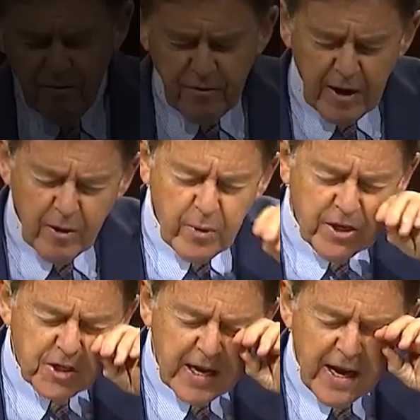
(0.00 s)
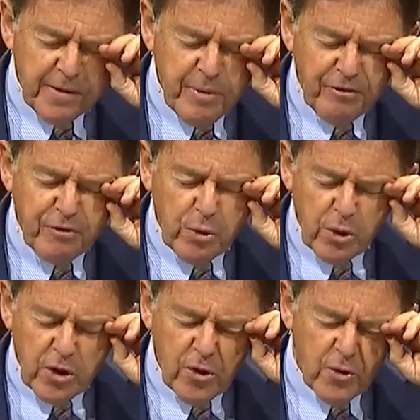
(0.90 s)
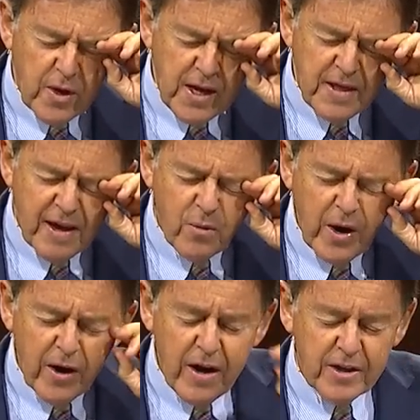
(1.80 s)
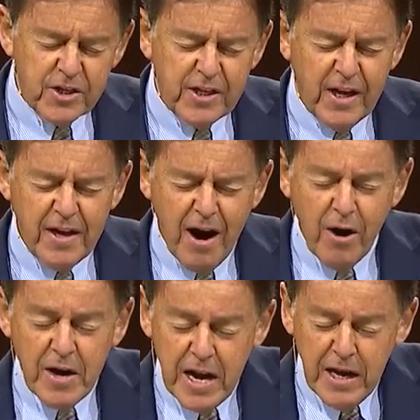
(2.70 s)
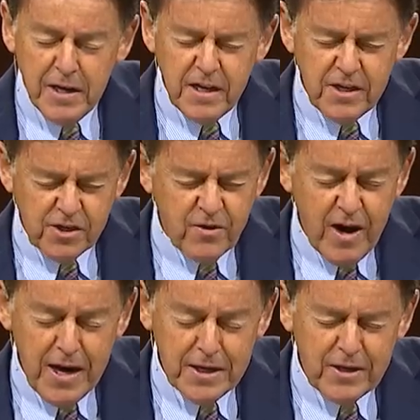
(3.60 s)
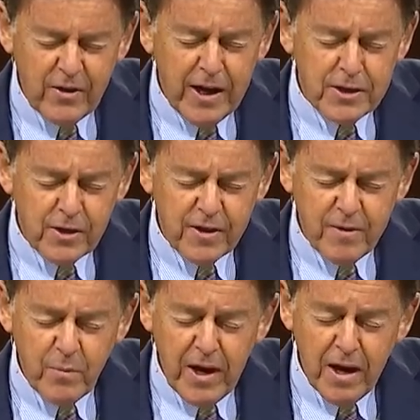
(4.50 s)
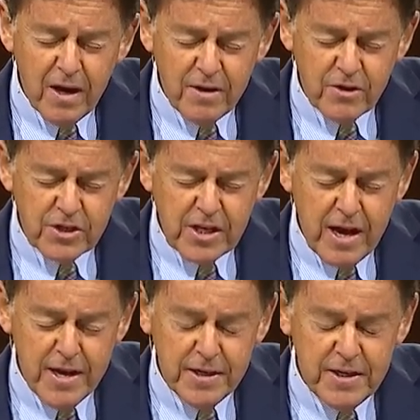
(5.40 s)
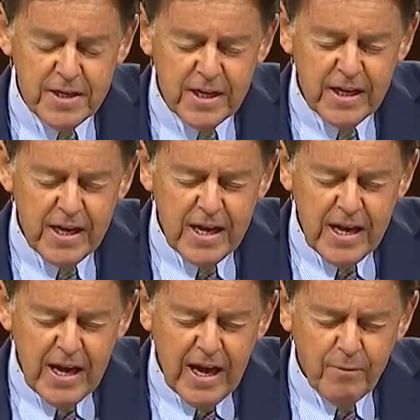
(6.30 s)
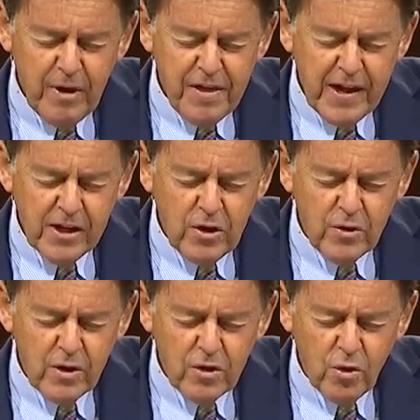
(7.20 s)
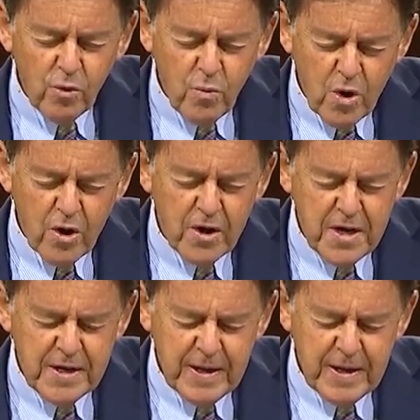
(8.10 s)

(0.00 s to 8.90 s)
Father, we stand before you in the awareness that our need is great, greater than we understand. And we thank you that your word